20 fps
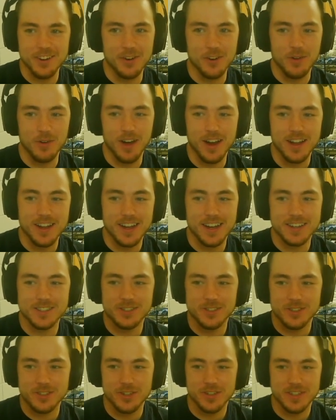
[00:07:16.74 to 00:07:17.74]
know why you guys are
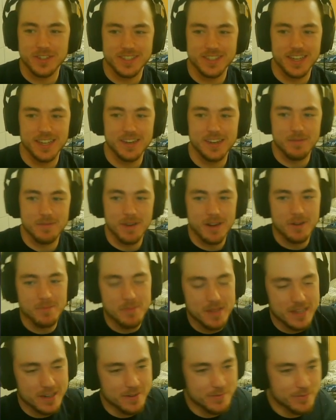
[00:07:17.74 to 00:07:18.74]
so excited about it
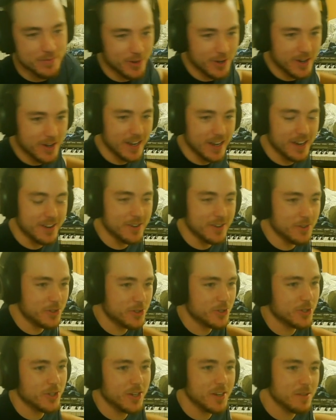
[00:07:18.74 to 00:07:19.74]
being Florida. I don't know what
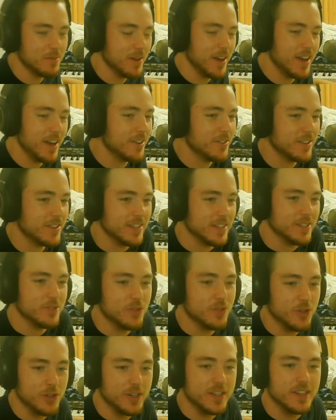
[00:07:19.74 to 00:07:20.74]
you're talking about. I don't think it's
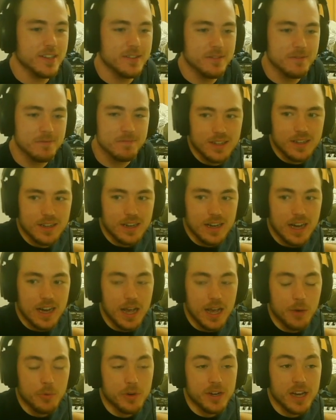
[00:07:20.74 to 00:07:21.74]
Florida.
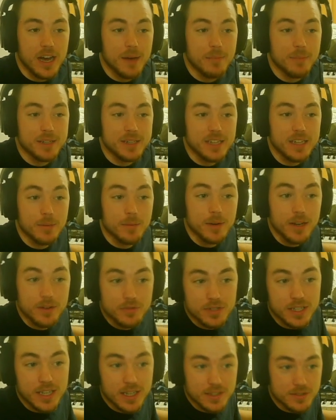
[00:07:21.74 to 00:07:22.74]
I would not be dumb enough
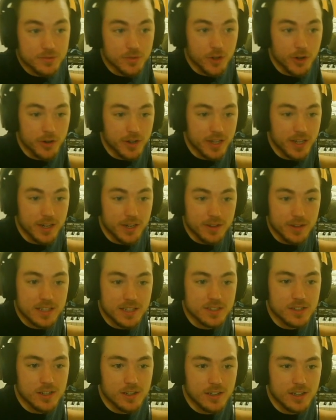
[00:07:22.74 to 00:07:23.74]
to guess Florida here.
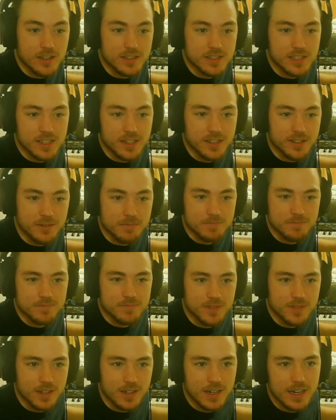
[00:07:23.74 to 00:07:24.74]
That's all I'll tell you.
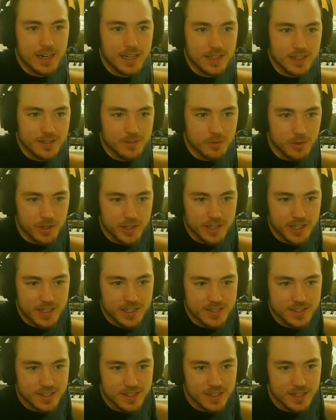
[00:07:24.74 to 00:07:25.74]
All right, what do you
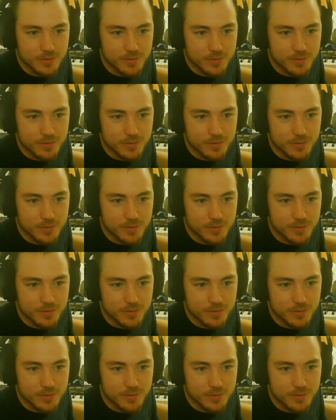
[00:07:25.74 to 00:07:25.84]
guys think?